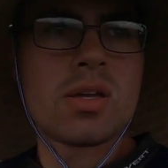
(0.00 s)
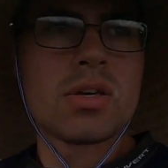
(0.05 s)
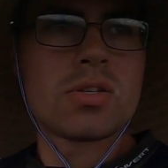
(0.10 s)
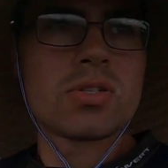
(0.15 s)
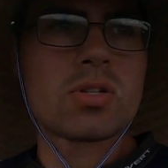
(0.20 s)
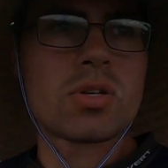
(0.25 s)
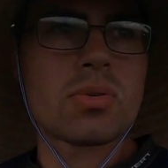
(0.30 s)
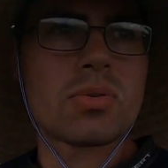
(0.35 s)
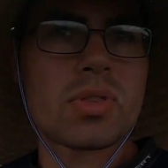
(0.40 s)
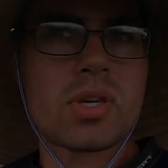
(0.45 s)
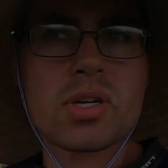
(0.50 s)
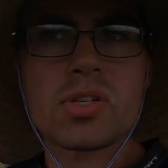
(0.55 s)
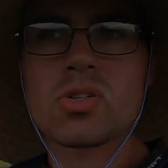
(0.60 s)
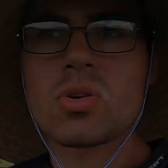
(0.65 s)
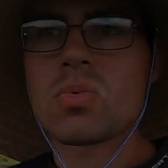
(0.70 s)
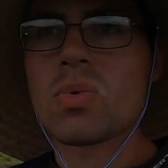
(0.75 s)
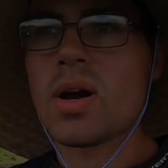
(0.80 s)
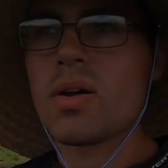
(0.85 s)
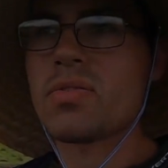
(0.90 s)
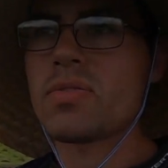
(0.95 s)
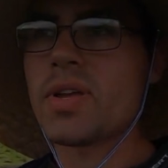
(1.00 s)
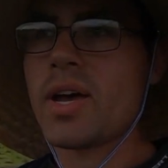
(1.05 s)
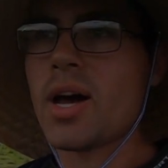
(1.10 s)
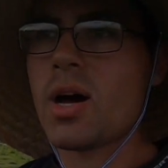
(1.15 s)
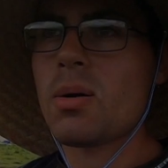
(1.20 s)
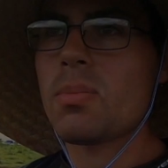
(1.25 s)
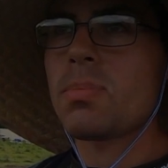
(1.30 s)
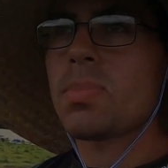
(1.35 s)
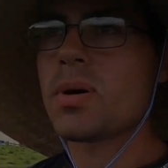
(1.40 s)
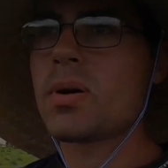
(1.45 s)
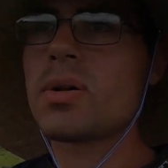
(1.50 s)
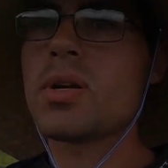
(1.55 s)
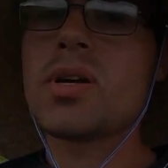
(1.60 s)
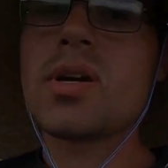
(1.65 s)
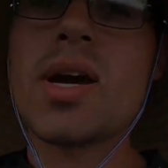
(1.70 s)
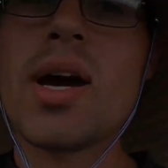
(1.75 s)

so things are roughed out, but you can